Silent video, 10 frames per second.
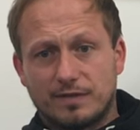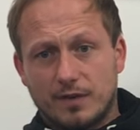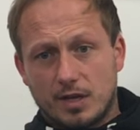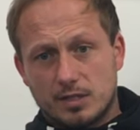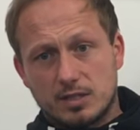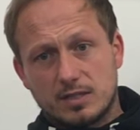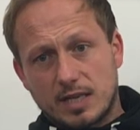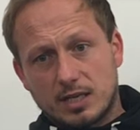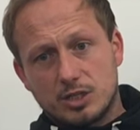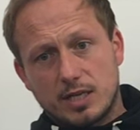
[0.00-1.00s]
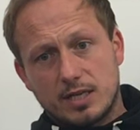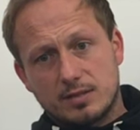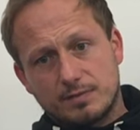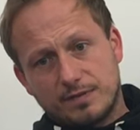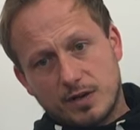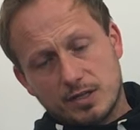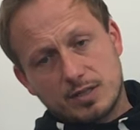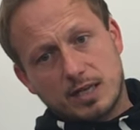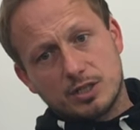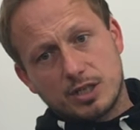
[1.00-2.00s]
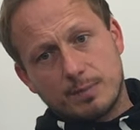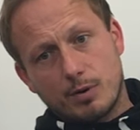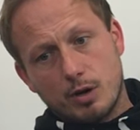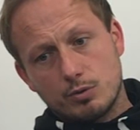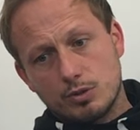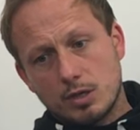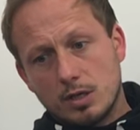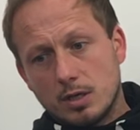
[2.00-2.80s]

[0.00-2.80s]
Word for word: of first and second years and first second year pros.